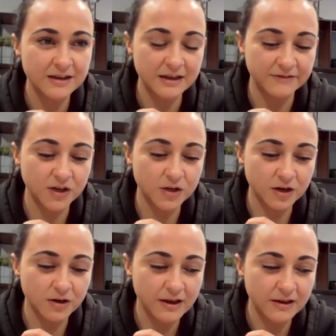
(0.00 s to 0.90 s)
If you
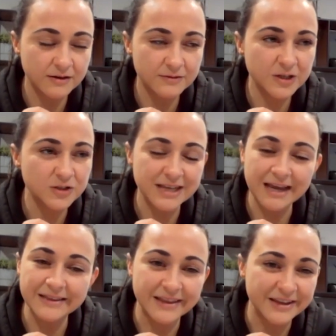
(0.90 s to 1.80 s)
can, we're not
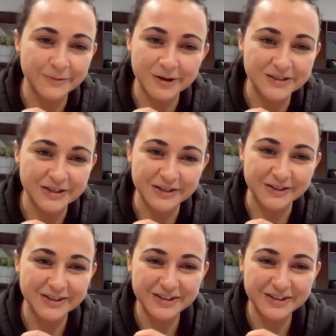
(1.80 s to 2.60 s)
saying that you want to